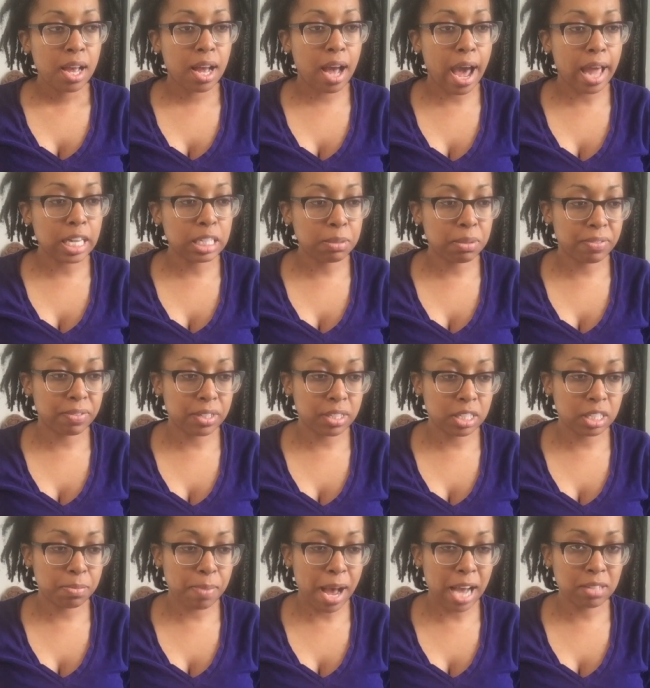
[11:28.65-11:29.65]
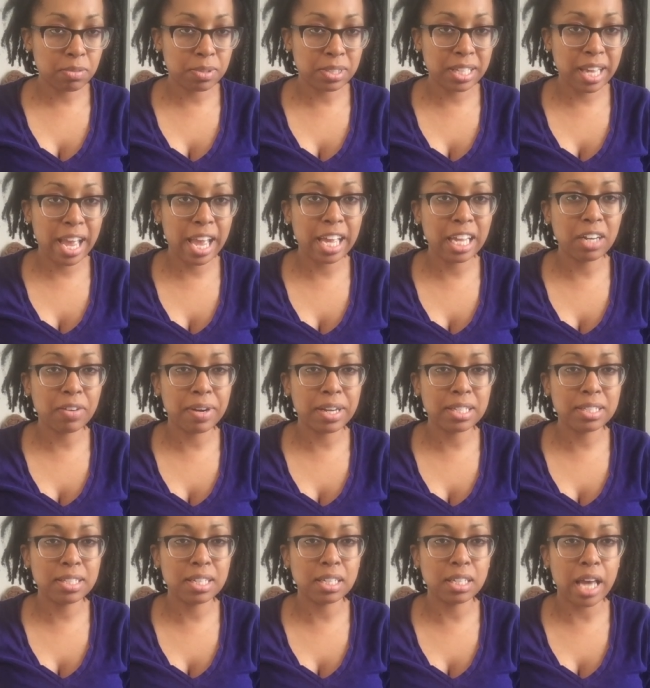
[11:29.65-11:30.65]
Goddess Provisions box was
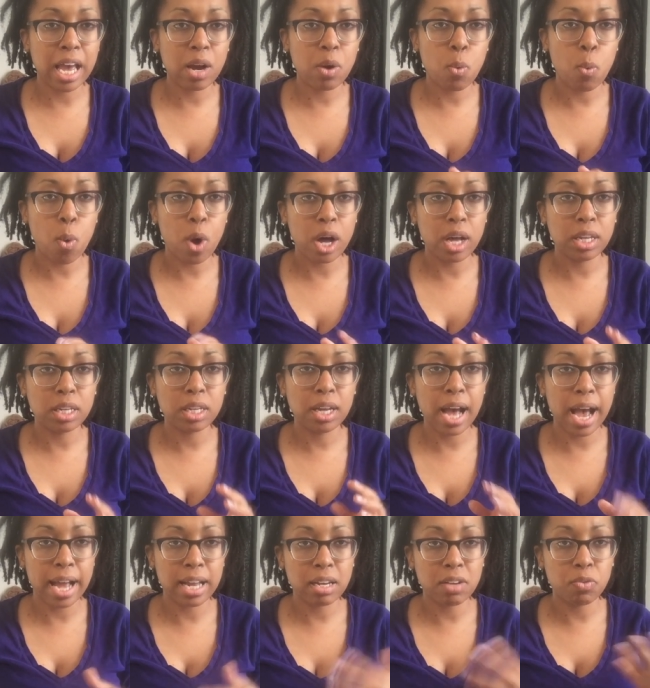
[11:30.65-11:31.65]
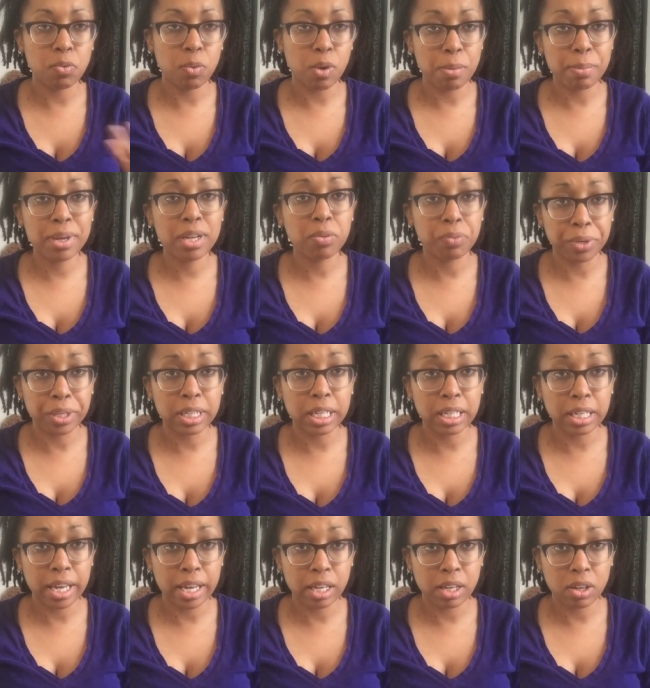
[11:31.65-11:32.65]
catering to like one kind of woman,
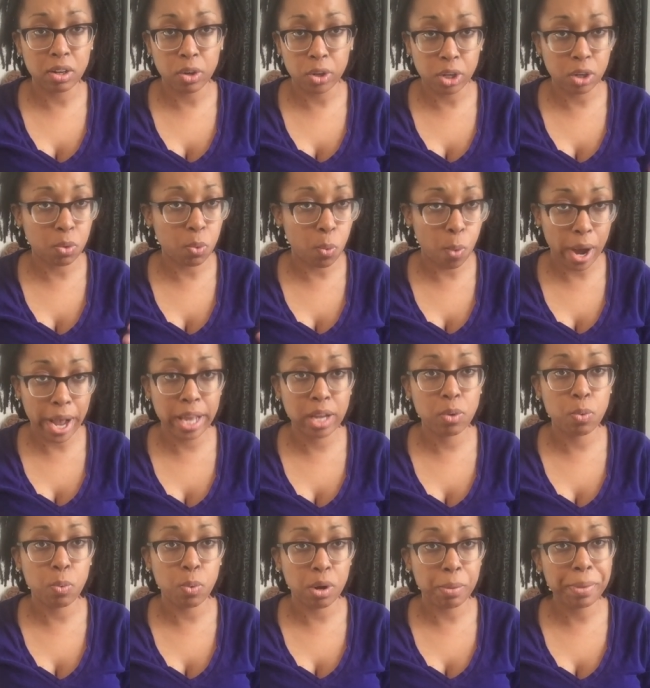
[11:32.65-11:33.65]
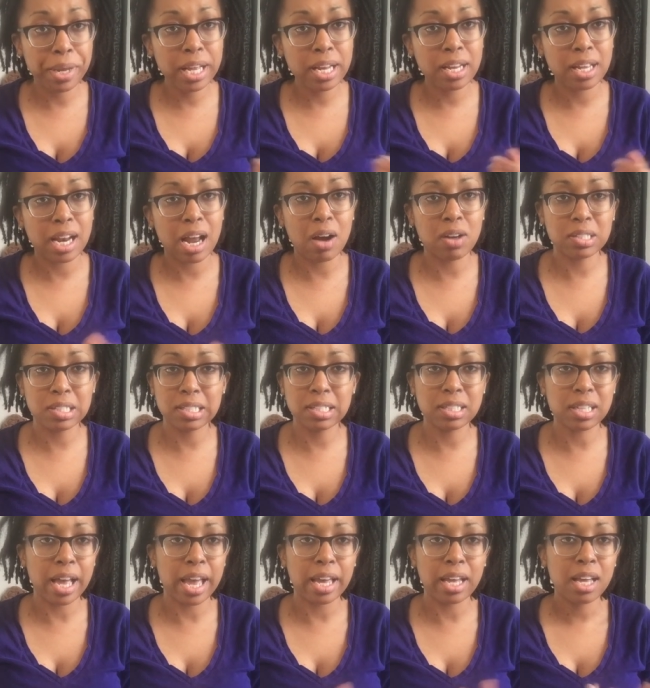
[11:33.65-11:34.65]
really like, your white woman. And I was
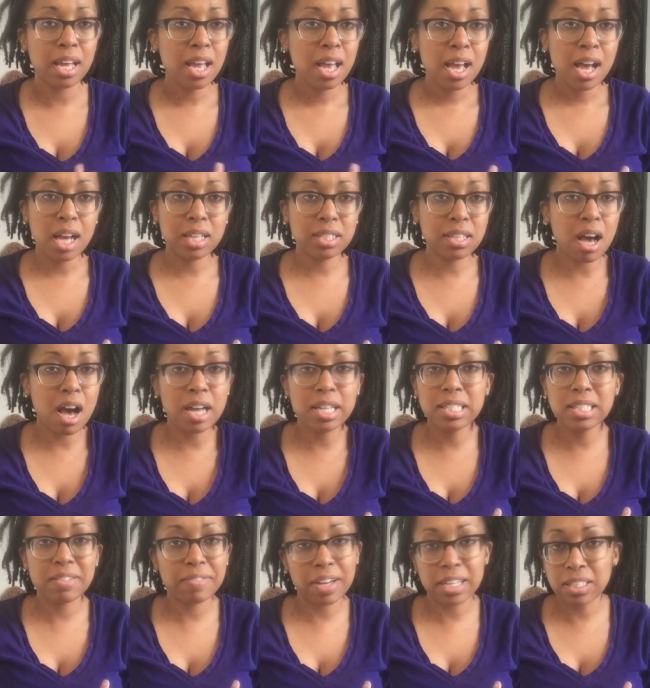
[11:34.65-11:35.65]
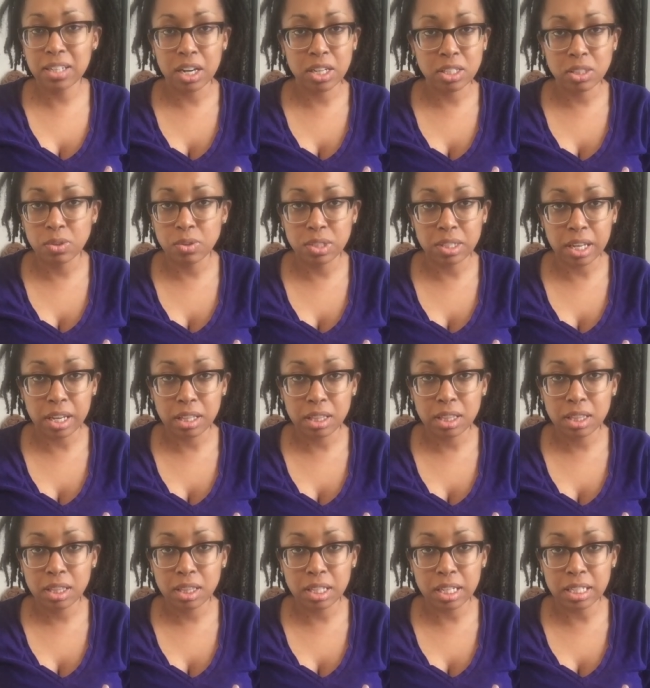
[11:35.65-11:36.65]
just like, tons of us are
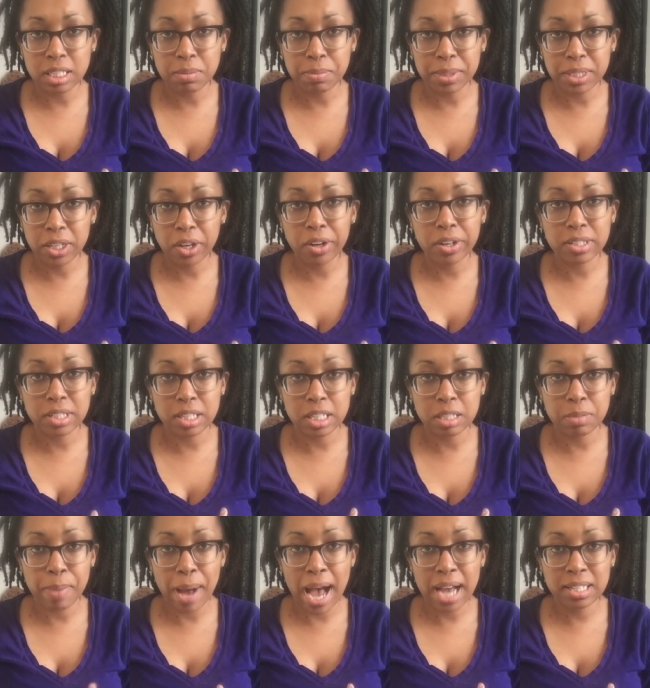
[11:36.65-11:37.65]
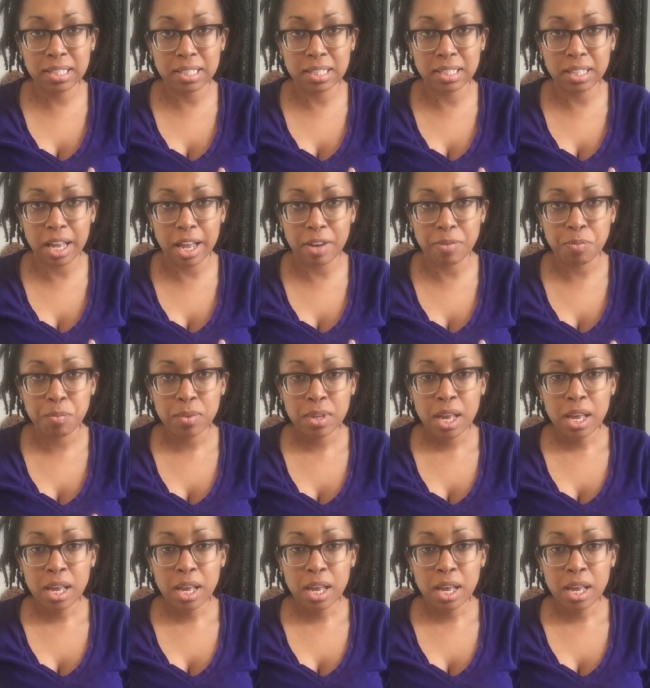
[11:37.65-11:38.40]
using these materials in these boxes, and